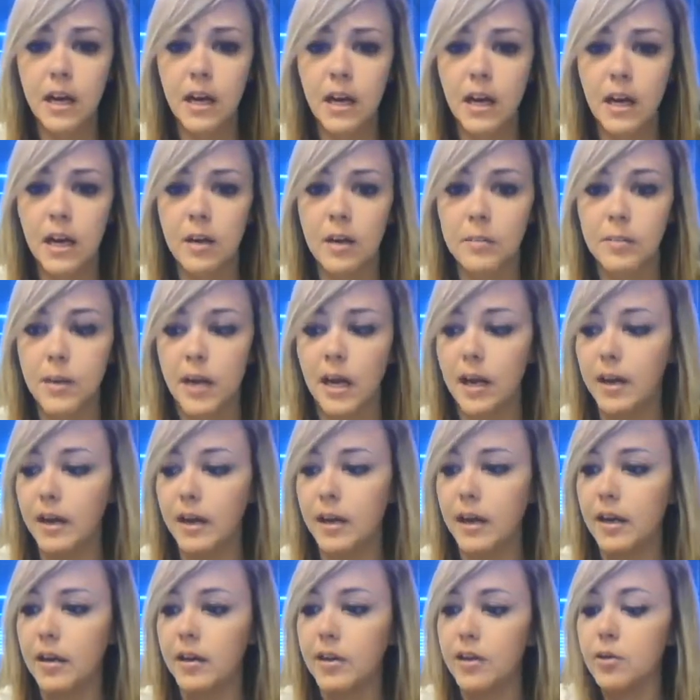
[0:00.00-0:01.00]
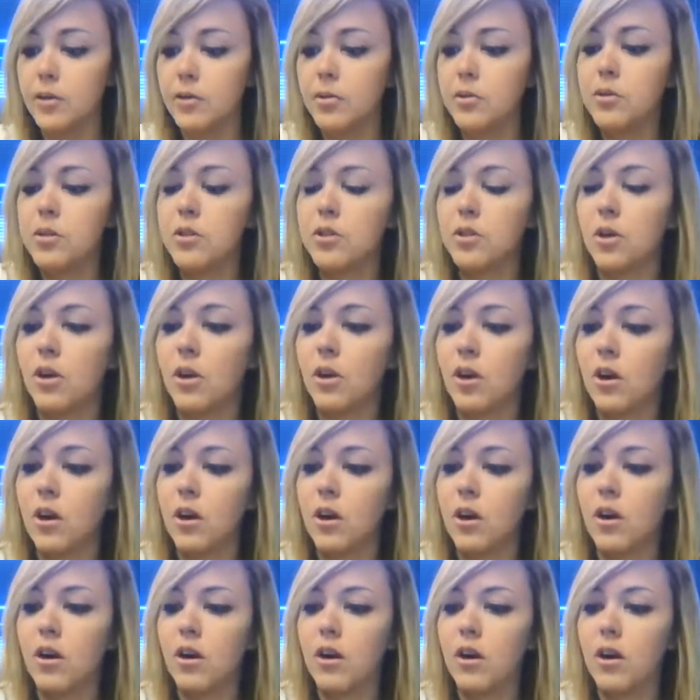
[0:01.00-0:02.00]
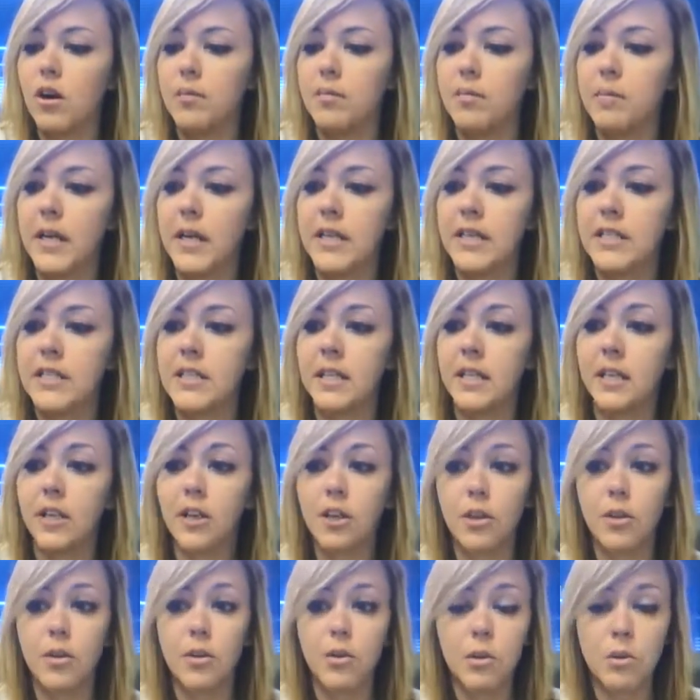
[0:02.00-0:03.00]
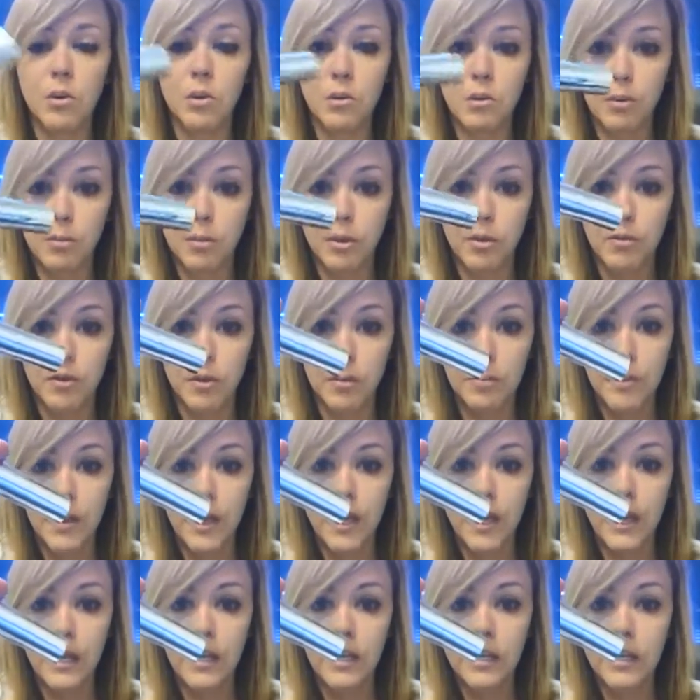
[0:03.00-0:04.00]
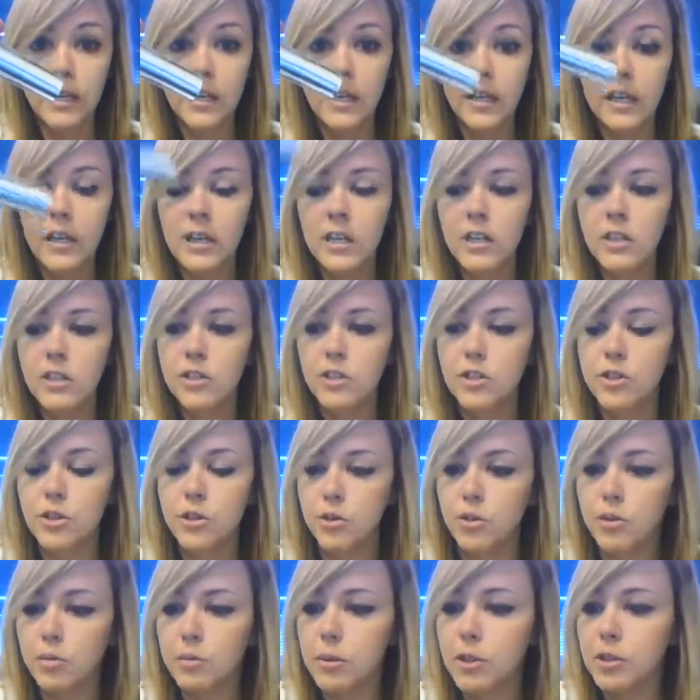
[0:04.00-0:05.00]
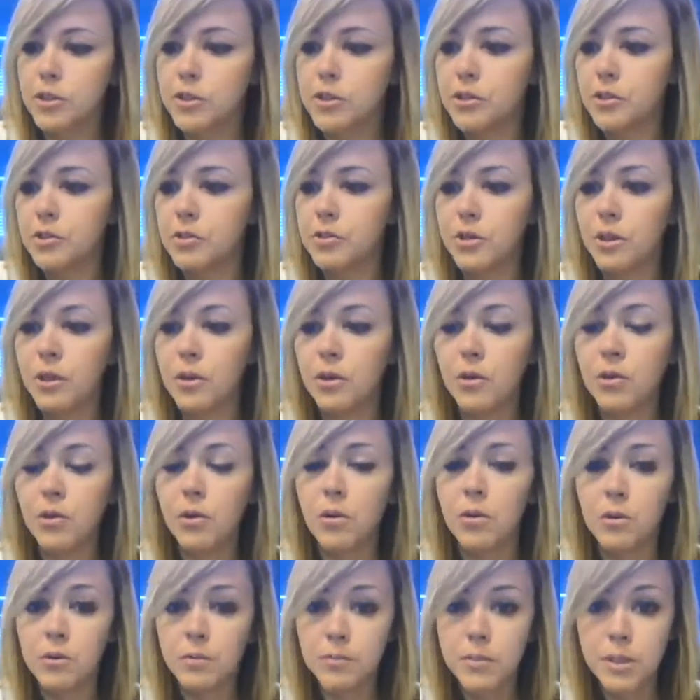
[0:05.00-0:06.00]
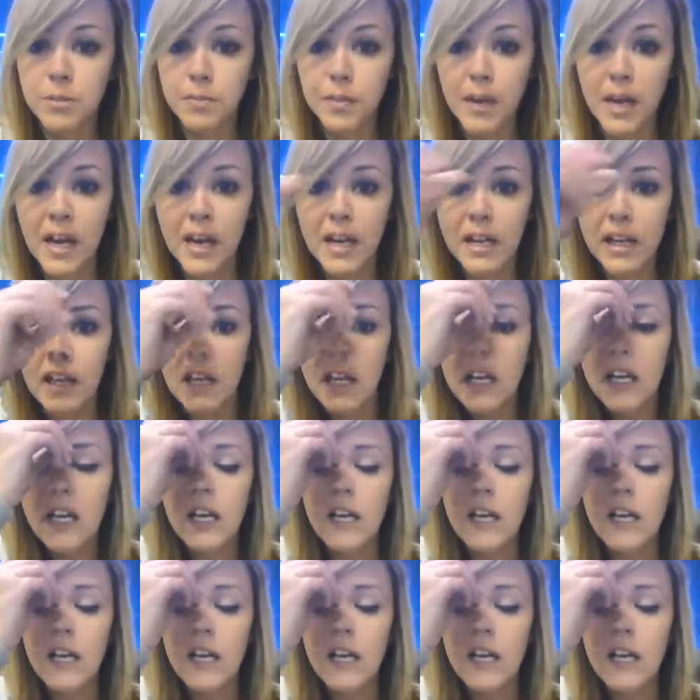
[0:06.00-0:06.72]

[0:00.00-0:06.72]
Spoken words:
I used our amazing cuticle remover pen to push those cuticles back.